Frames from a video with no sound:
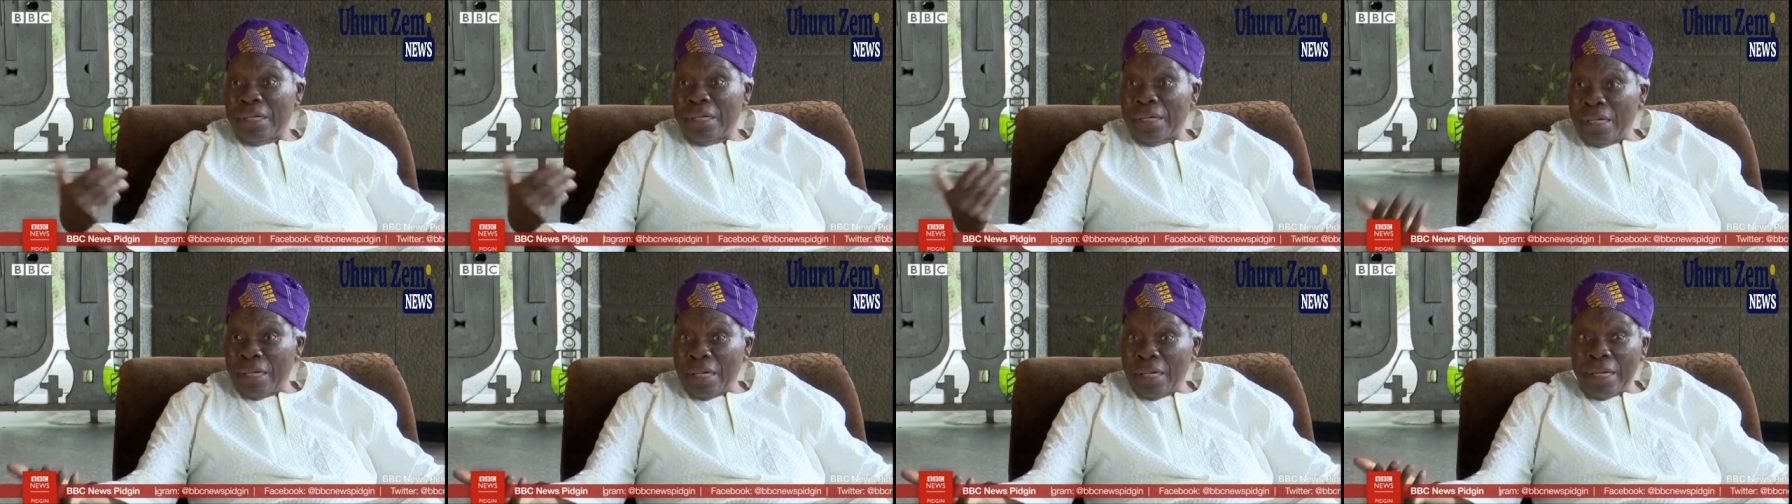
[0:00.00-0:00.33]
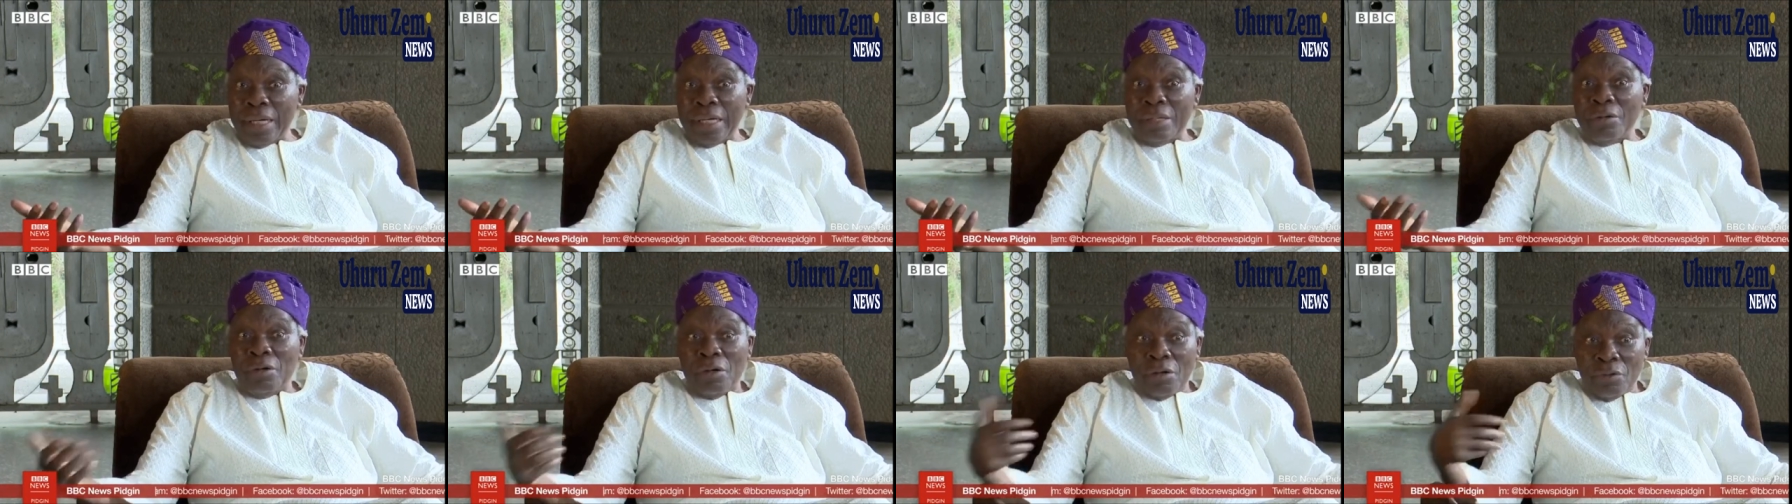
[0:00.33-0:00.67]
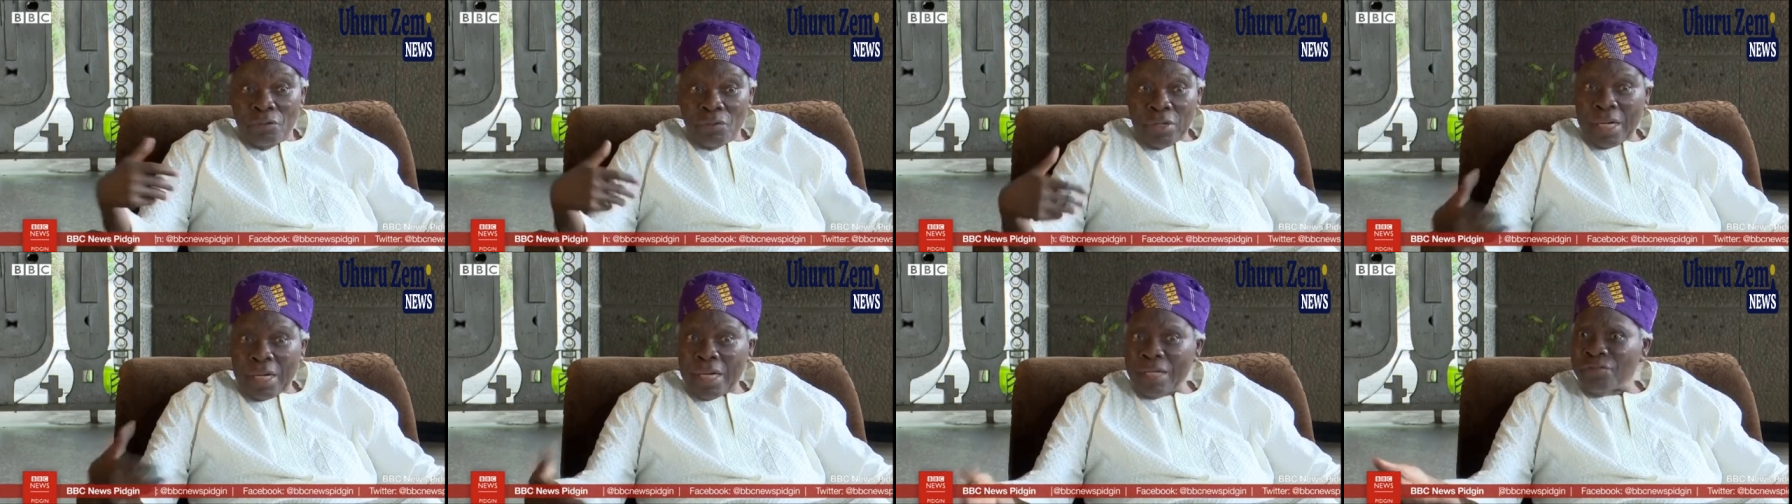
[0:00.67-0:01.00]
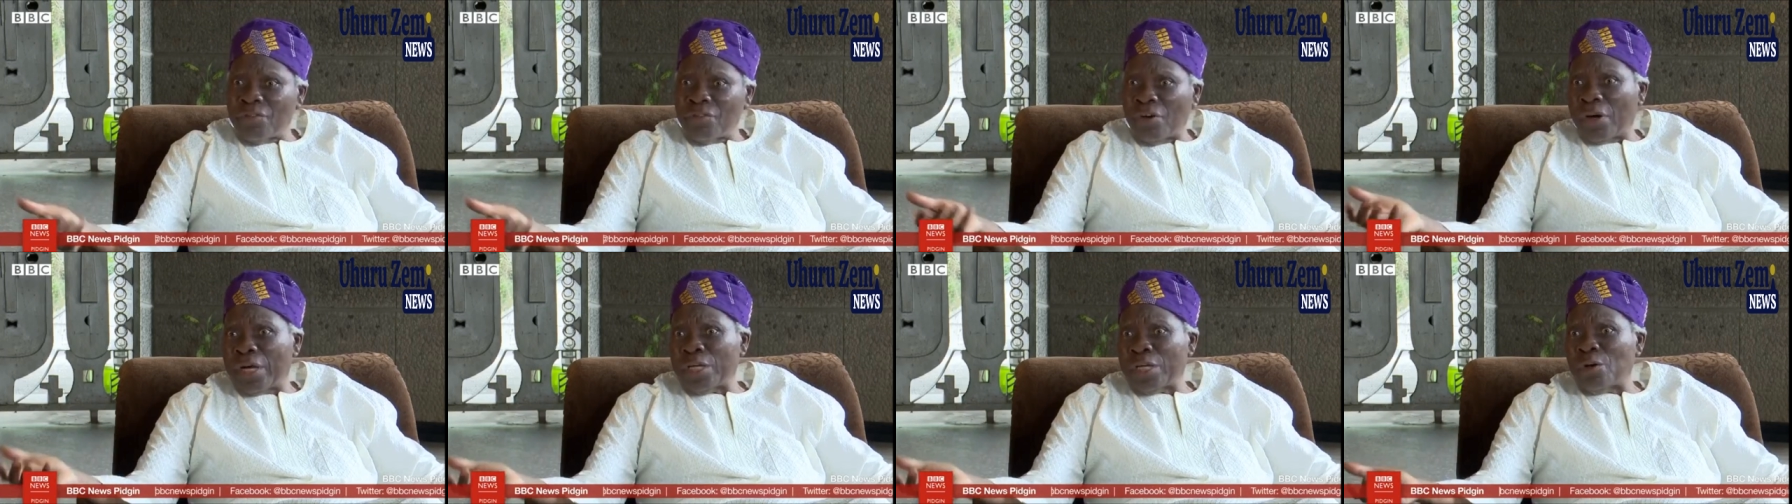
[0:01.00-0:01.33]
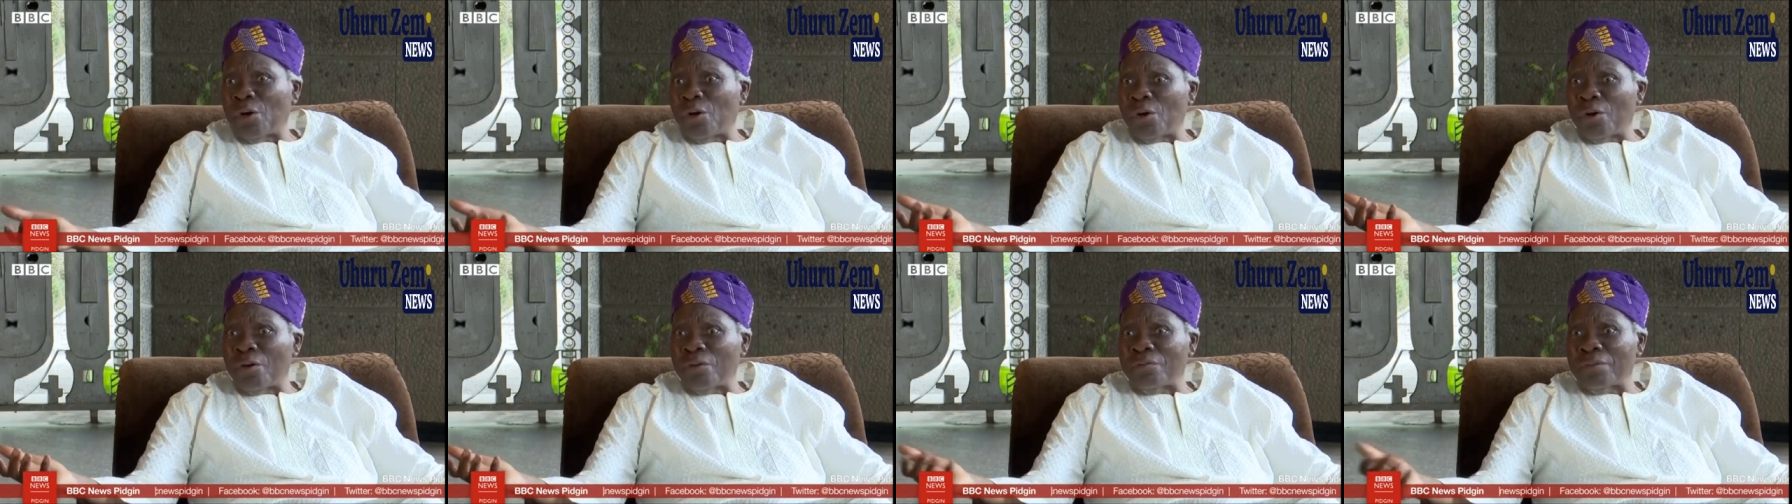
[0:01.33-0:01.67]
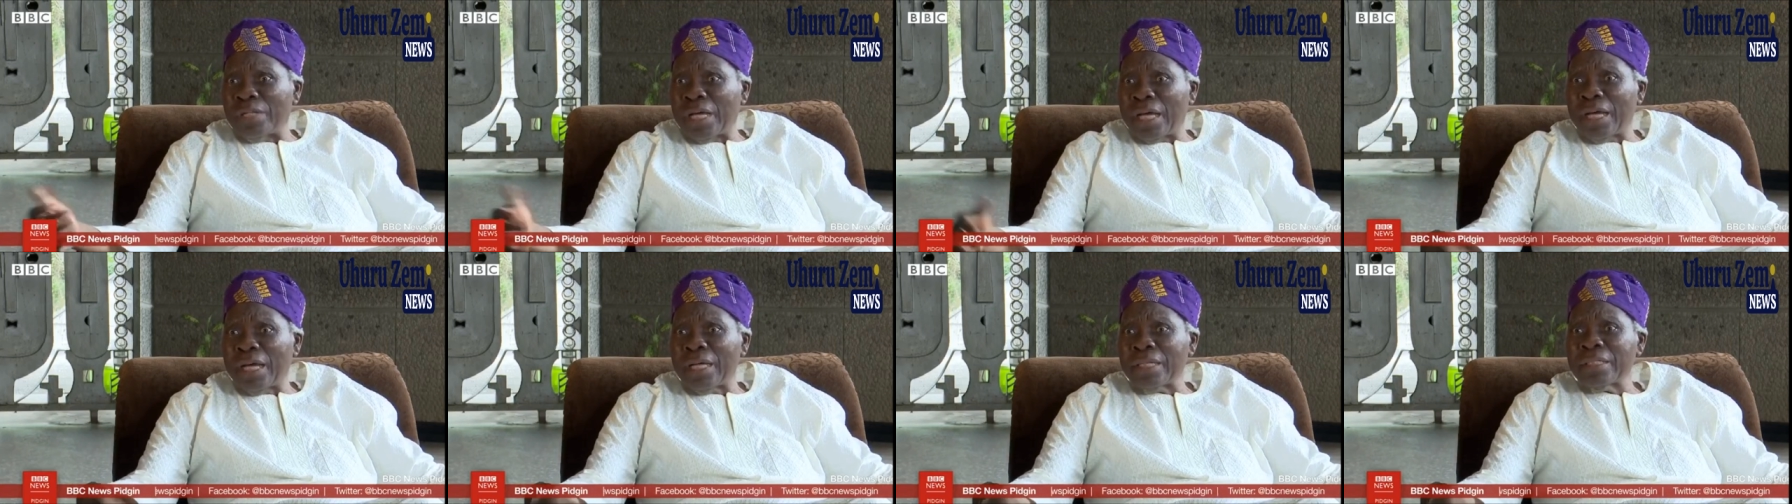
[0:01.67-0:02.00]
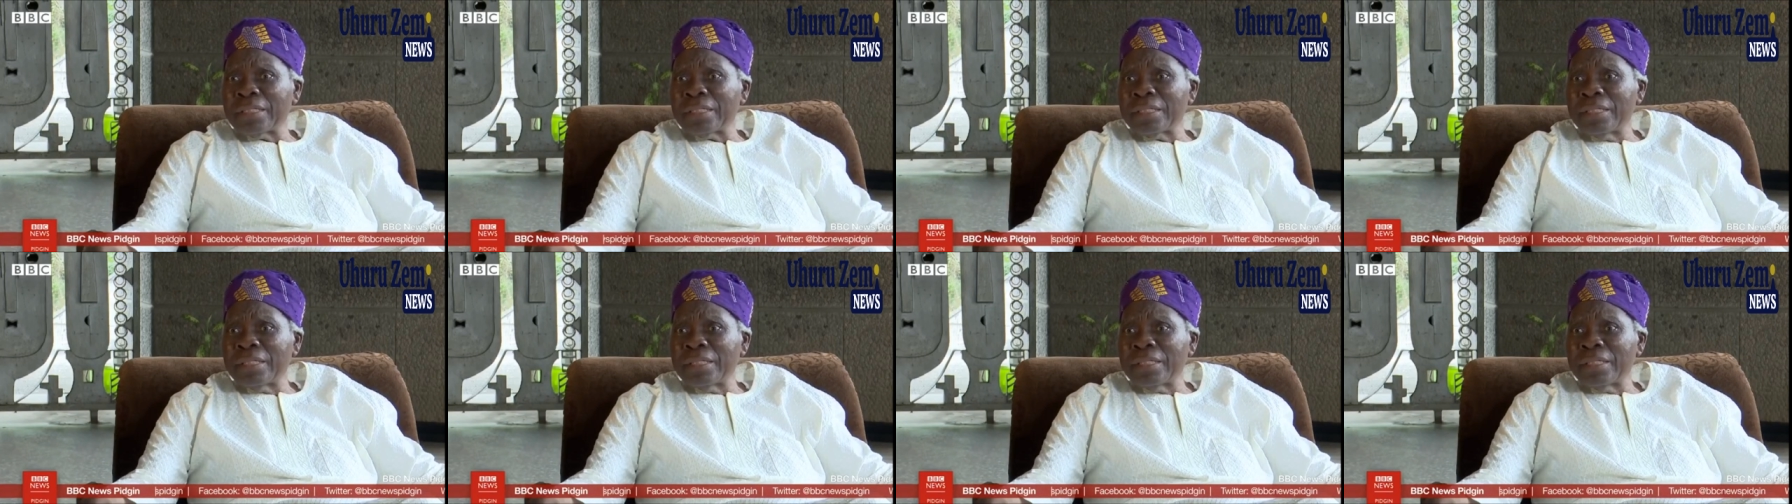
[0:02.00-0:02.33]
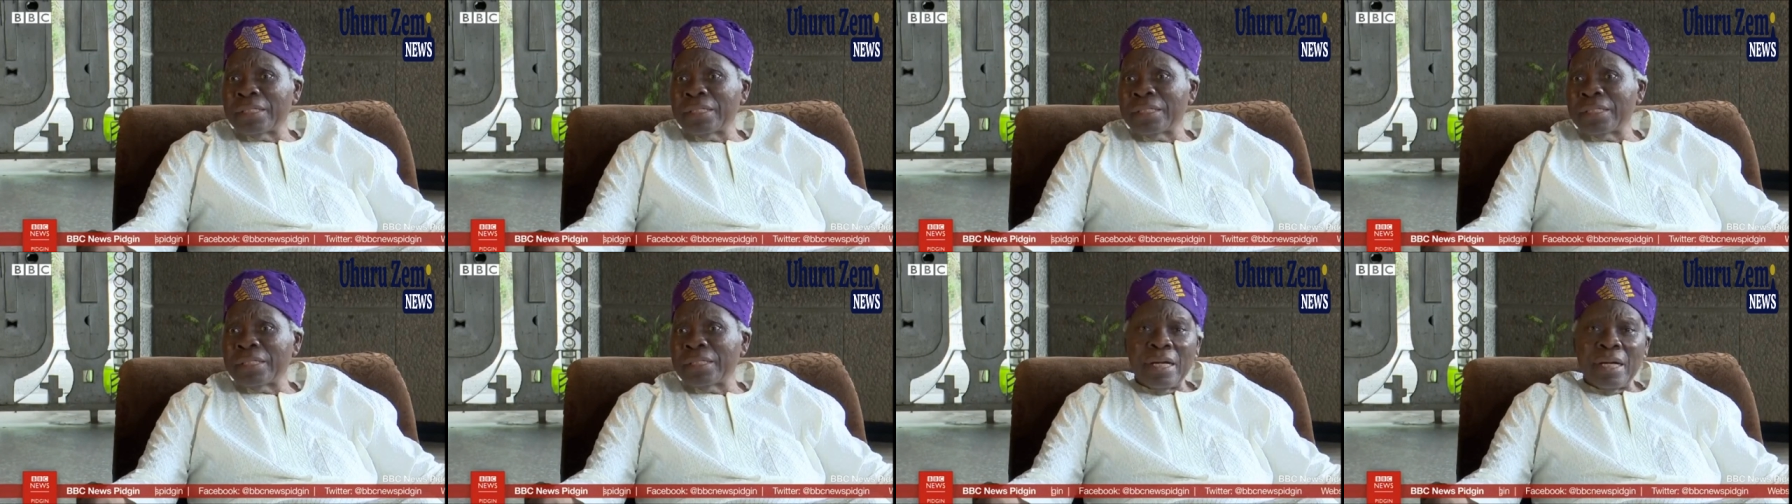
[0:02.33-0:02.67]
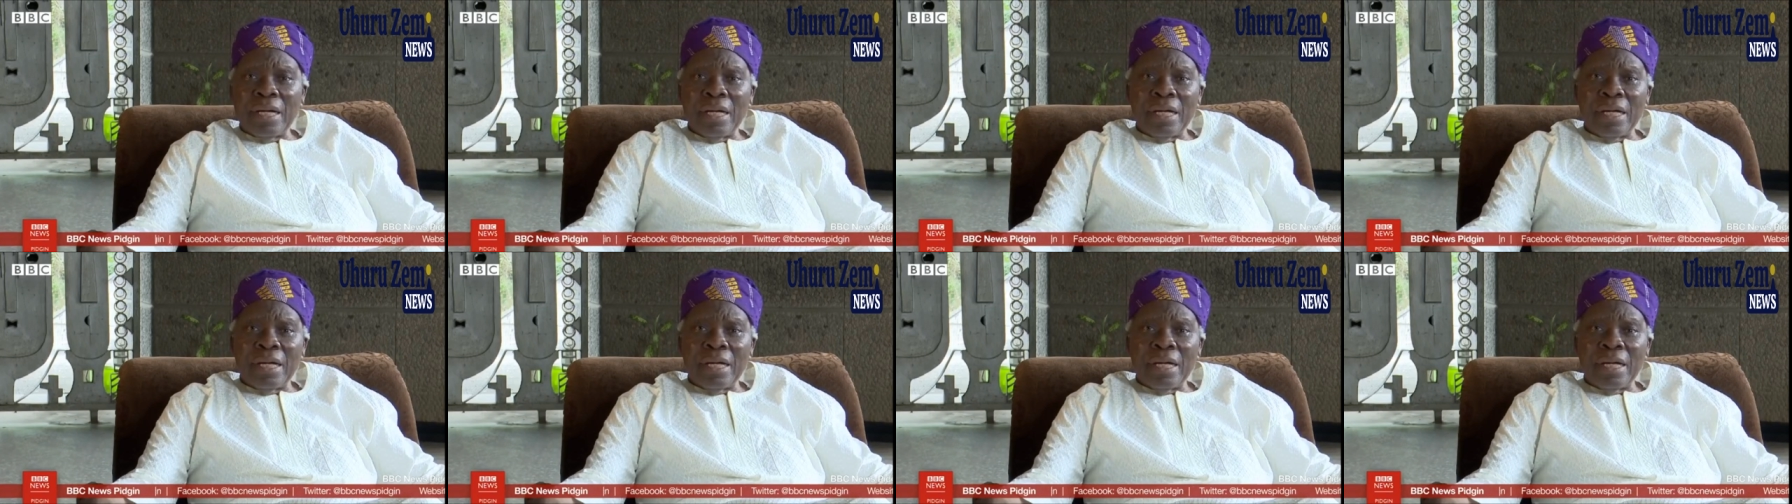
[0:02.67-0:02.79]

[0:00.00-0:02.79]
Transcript: Uh, we can't forget all of that.